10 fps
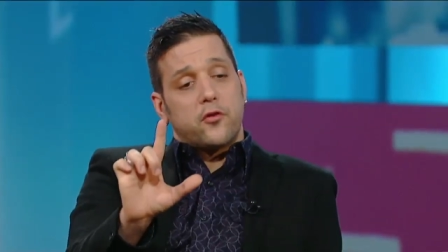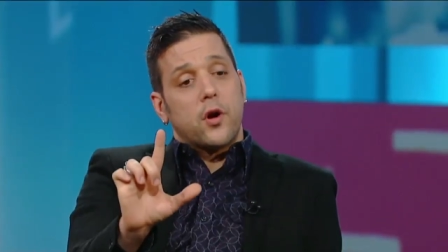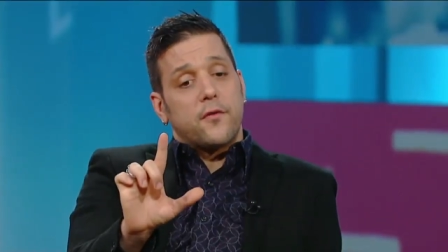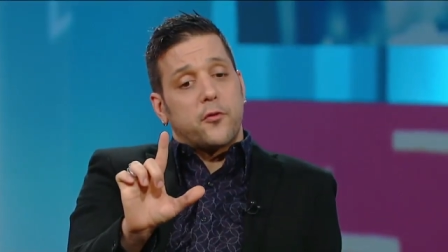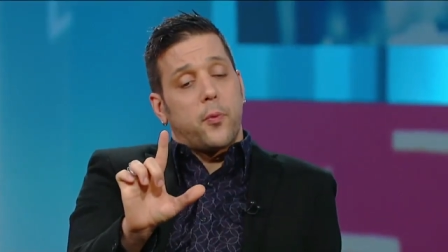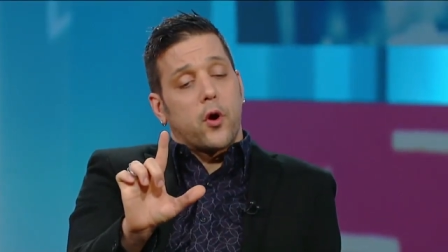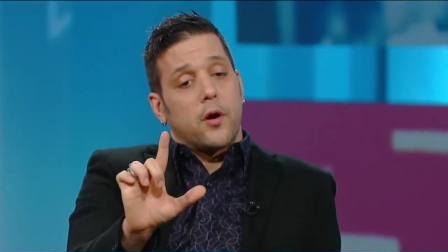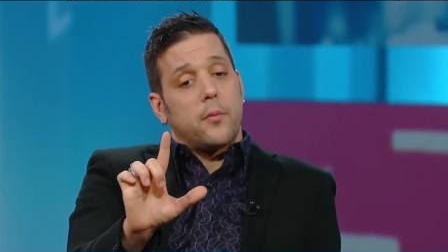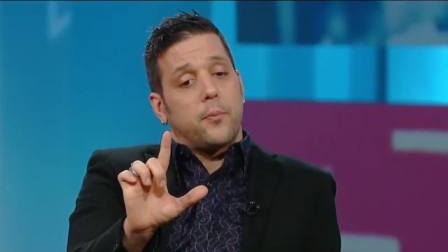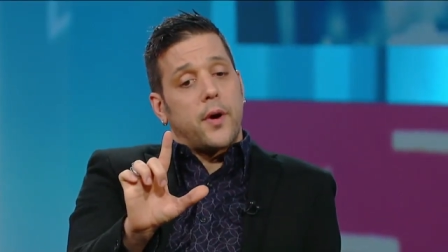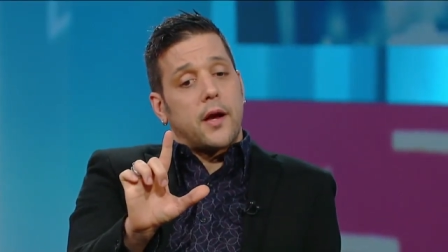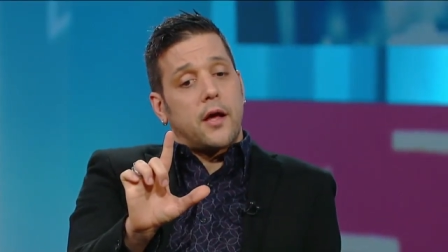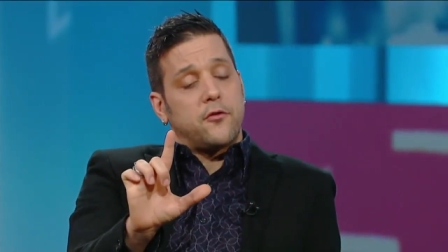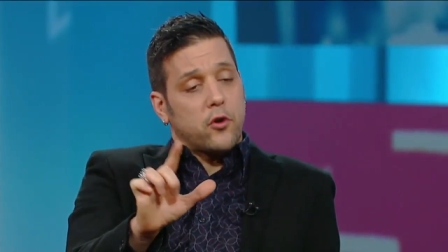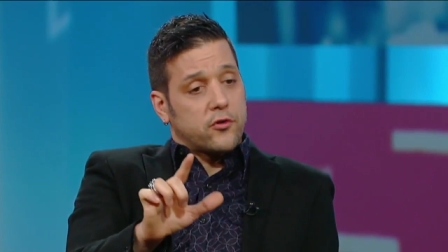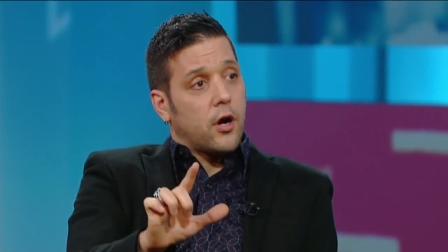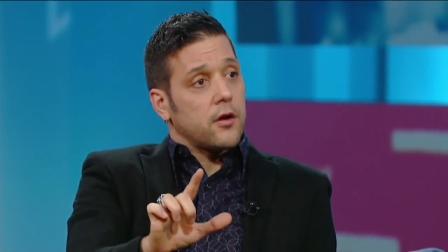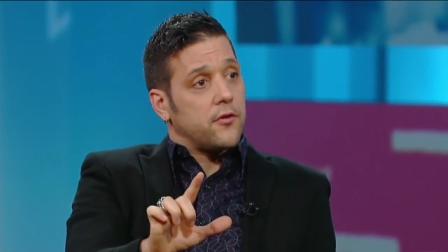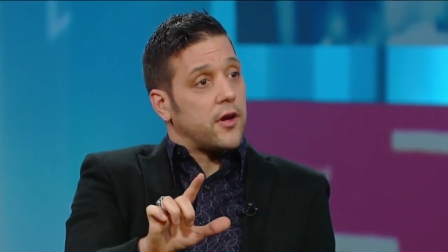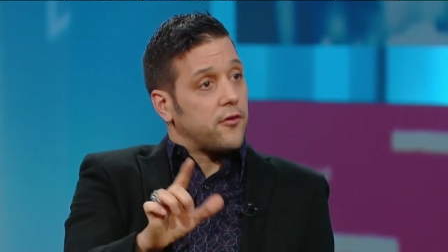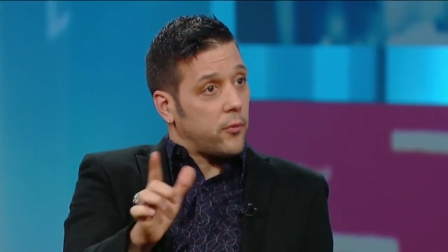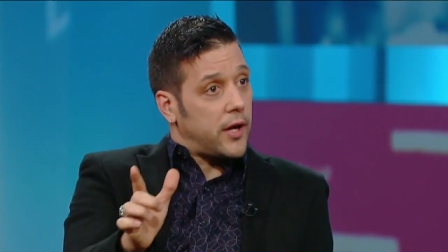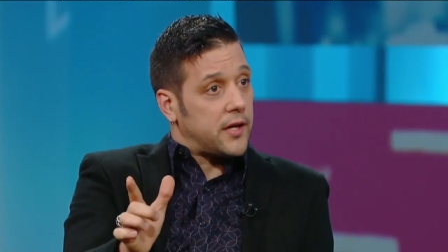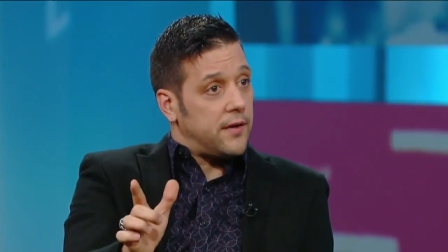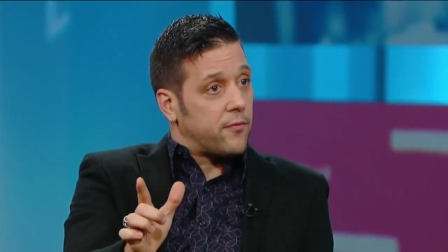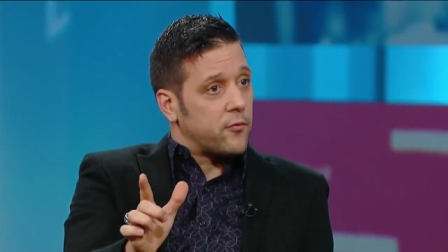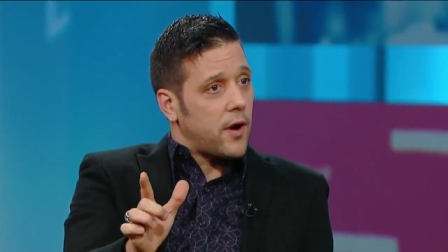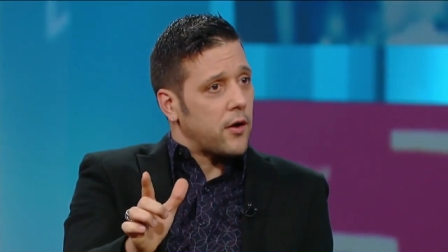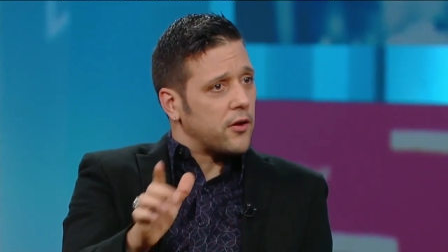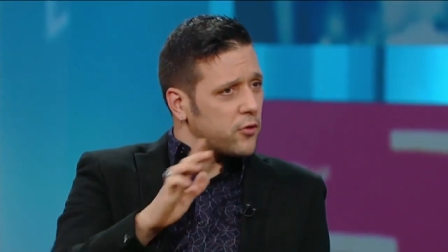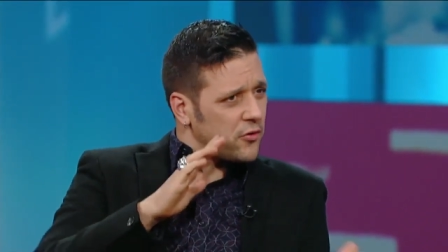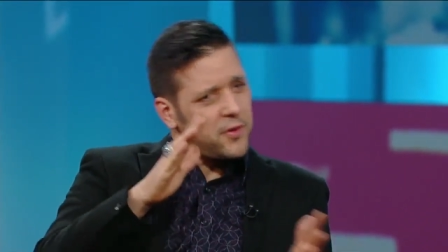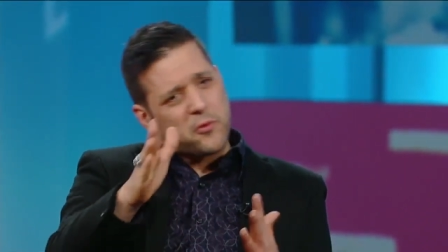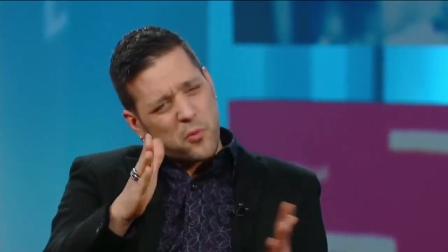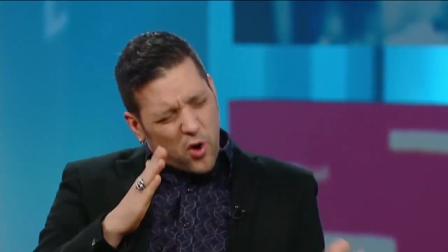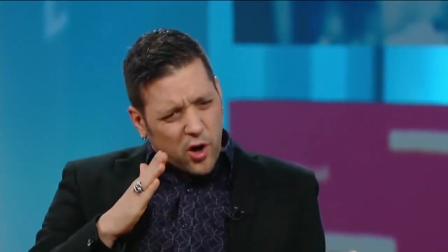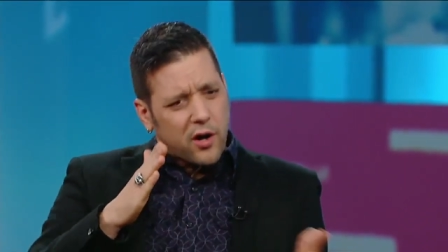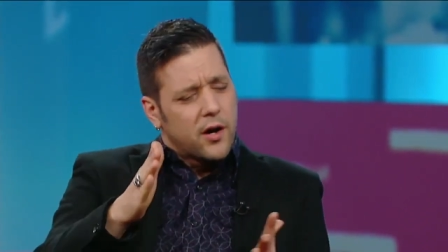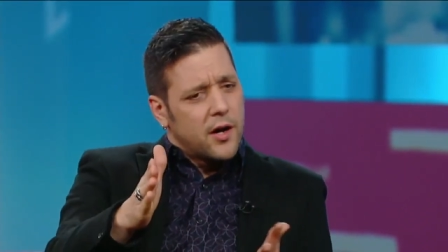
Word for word: is sort of a sport, but as George Carlin said, it's a way to keep from drowning. So it seems more